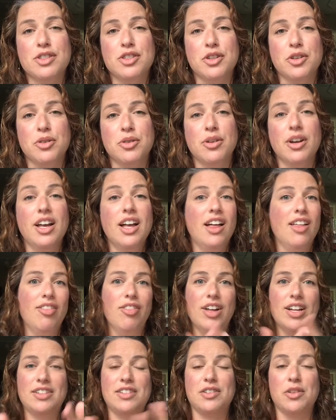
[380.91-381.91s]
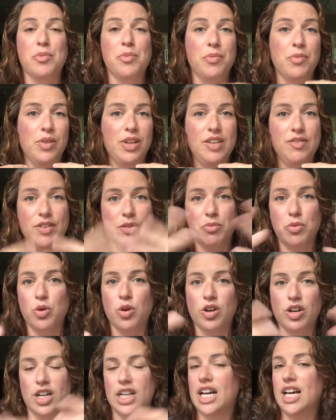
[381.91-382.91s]
So that's some even
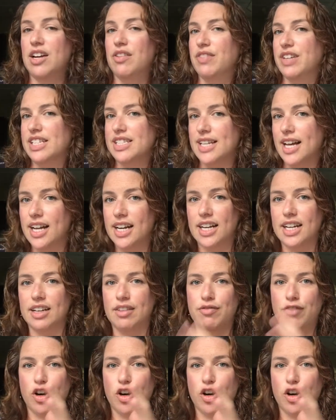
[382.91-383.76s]
more kind of exotic,